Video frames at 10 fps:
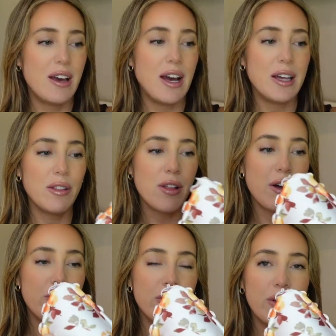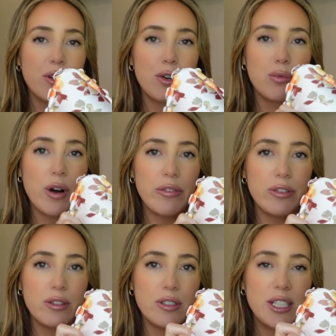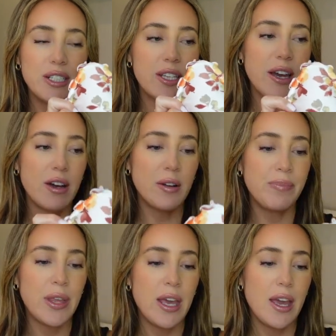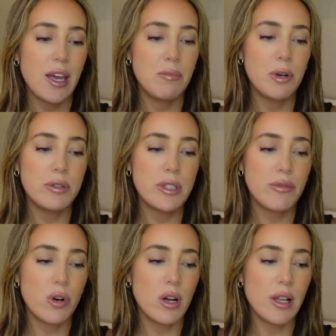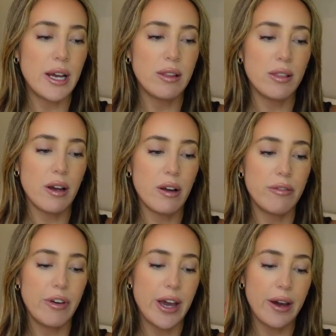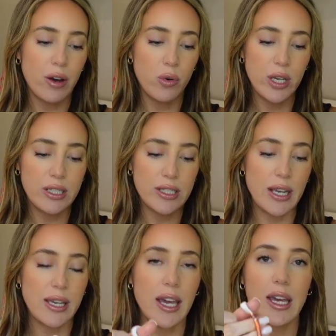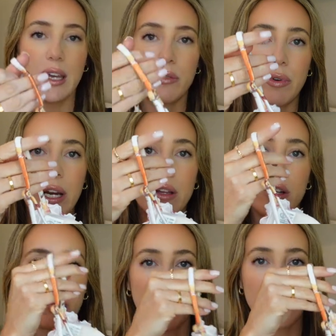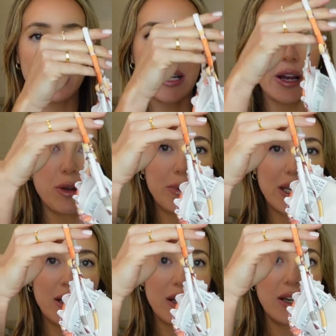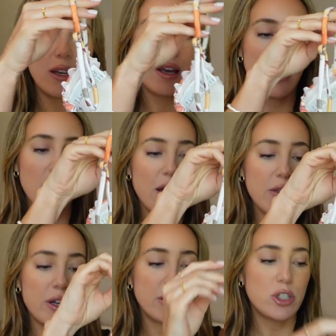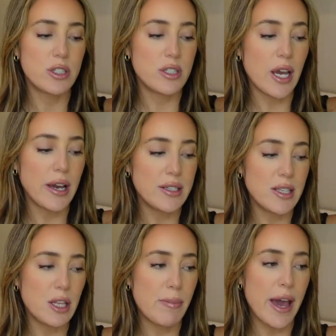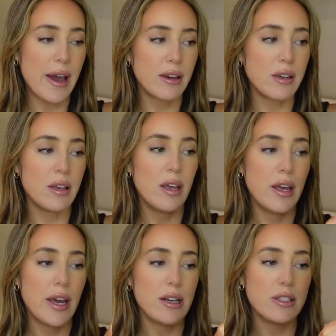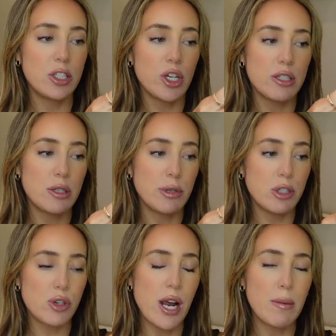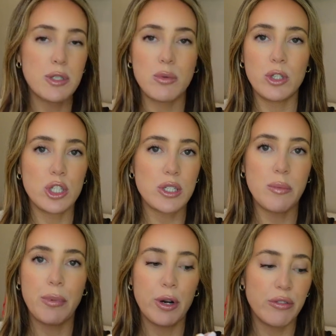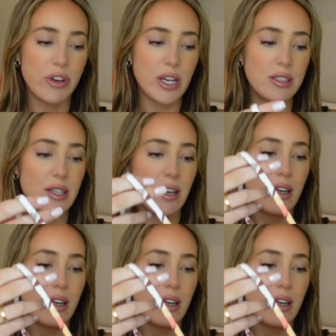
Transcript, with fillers: I love the little ruffle detail. And most of all, I love how it's like a regular bra style bikini and then it just ties in the back, has adjustable straps, which is perfect.